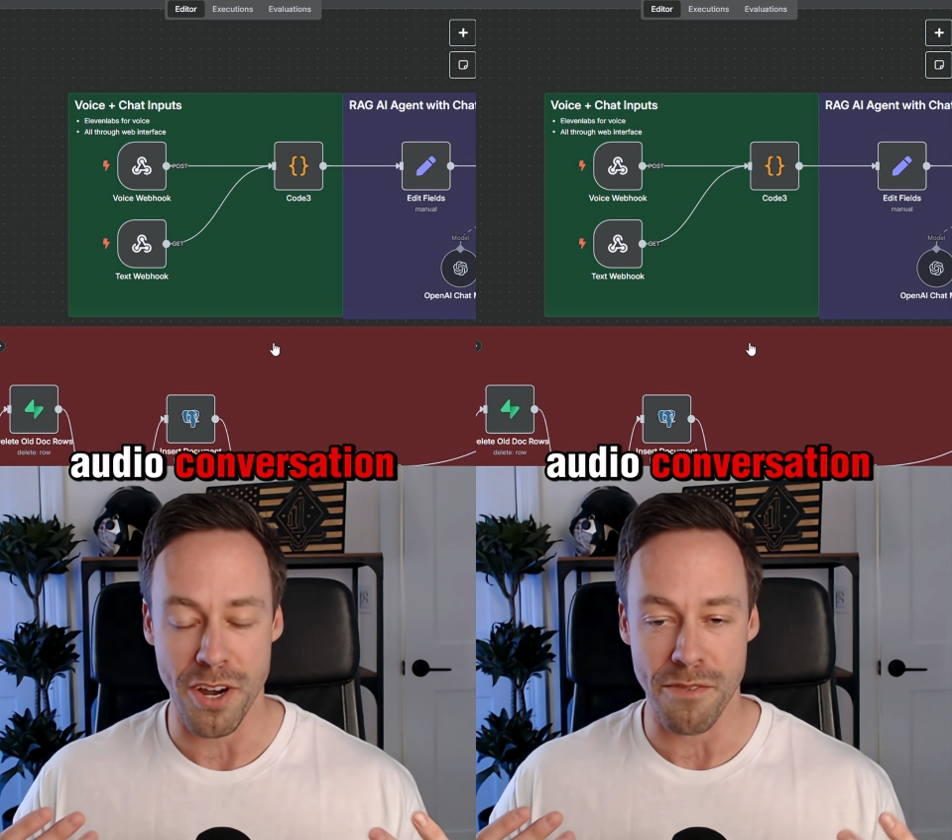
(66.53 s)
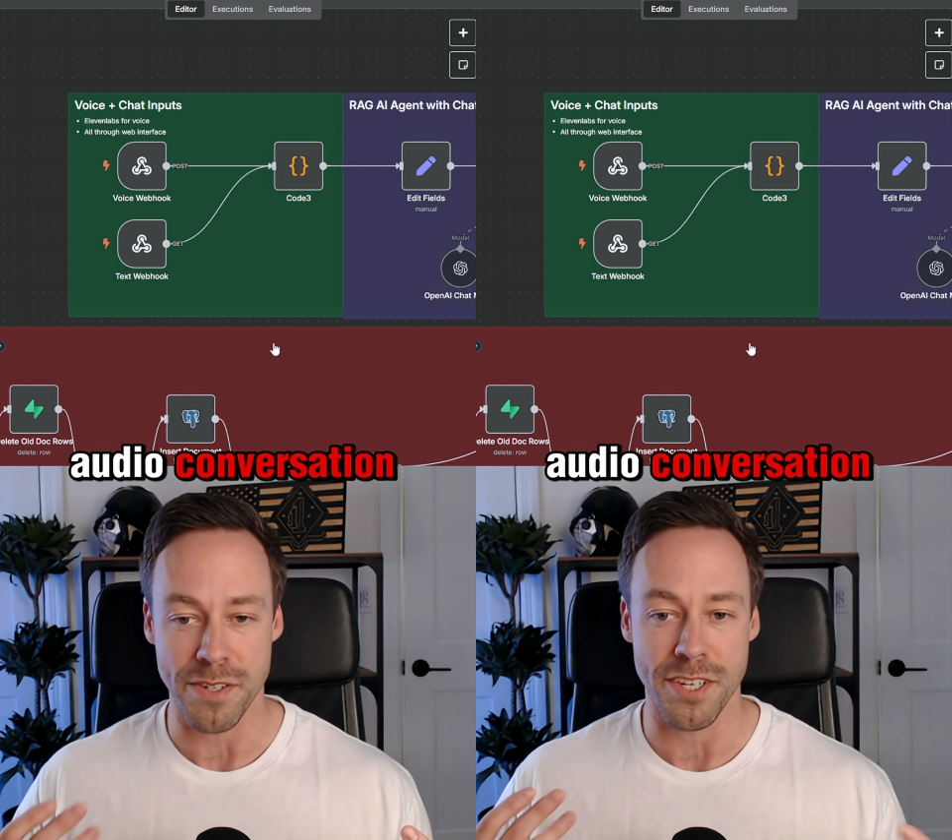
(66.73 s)

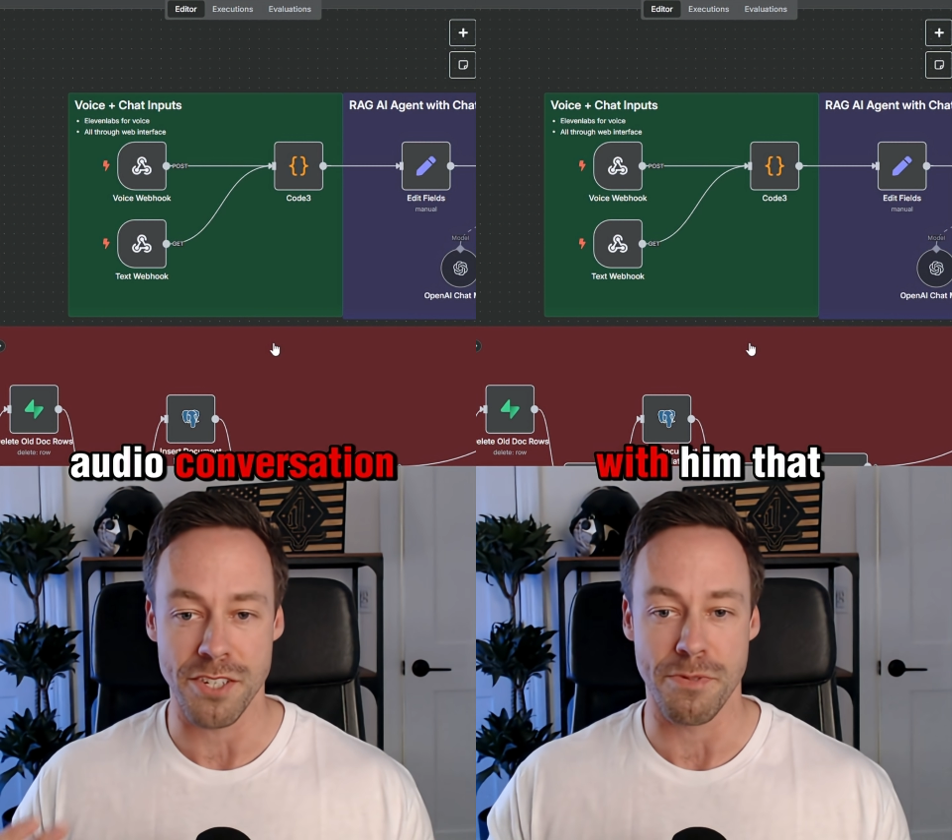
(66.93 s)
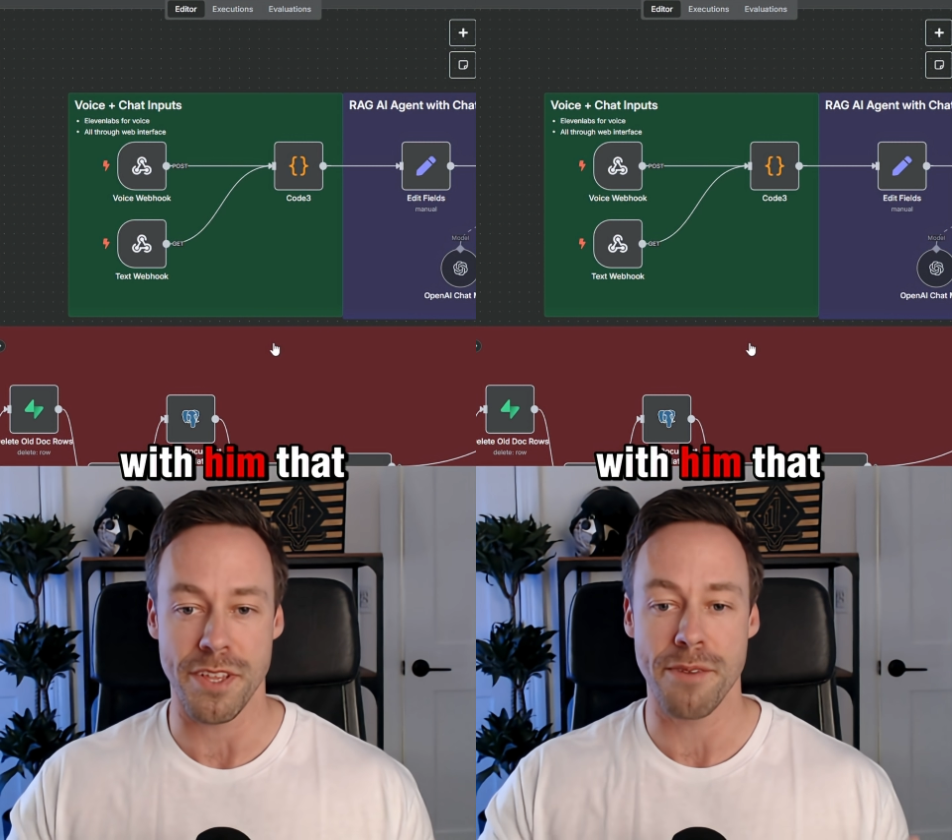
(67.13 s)

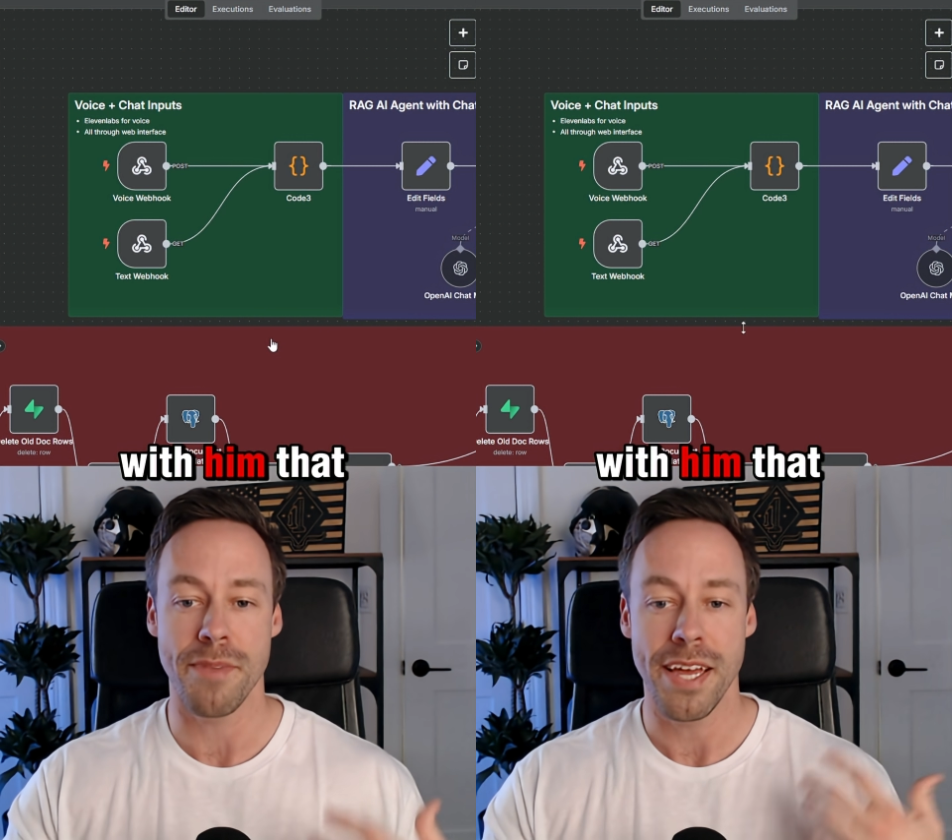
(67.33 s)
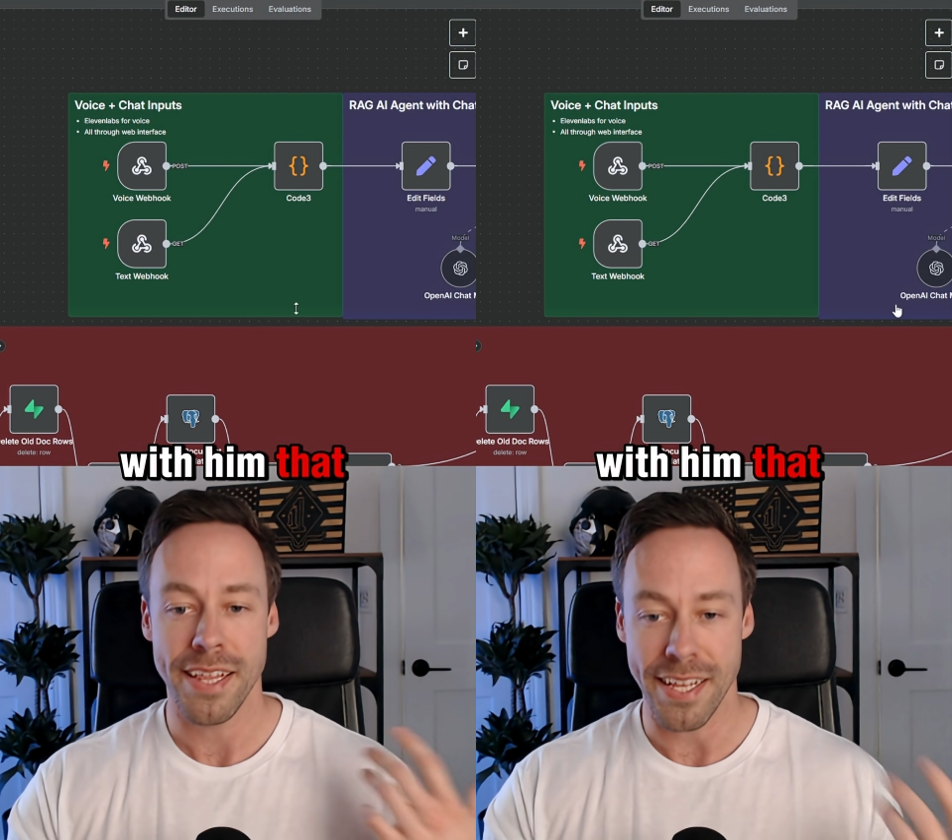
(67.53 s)
conversation with him
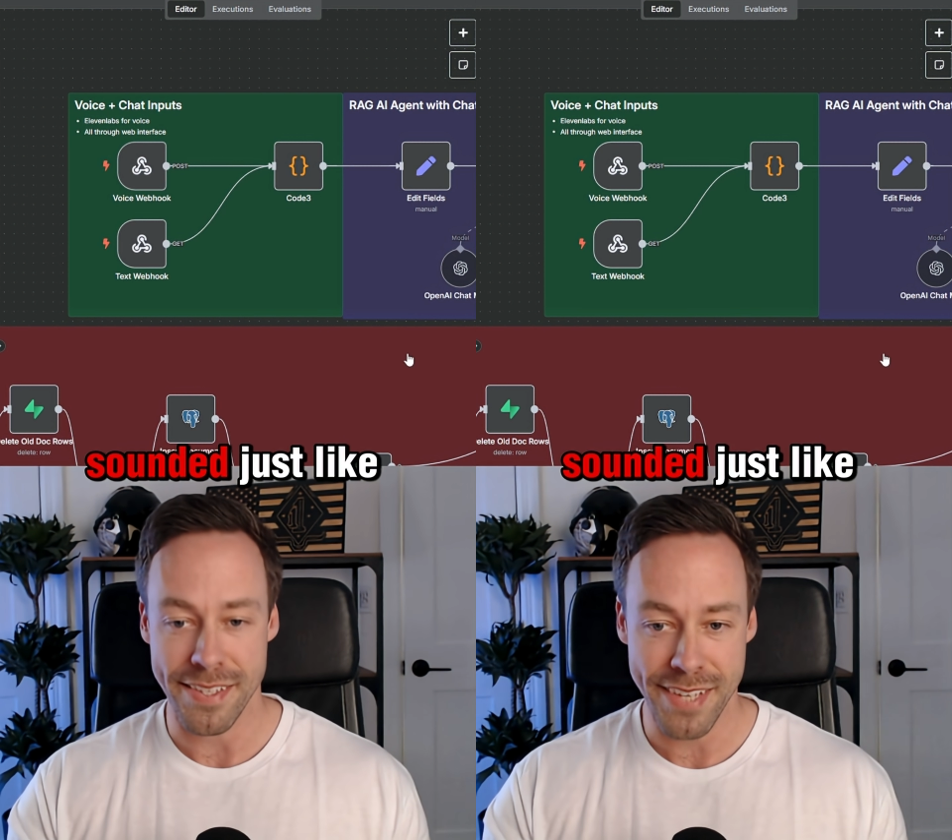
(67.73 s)
that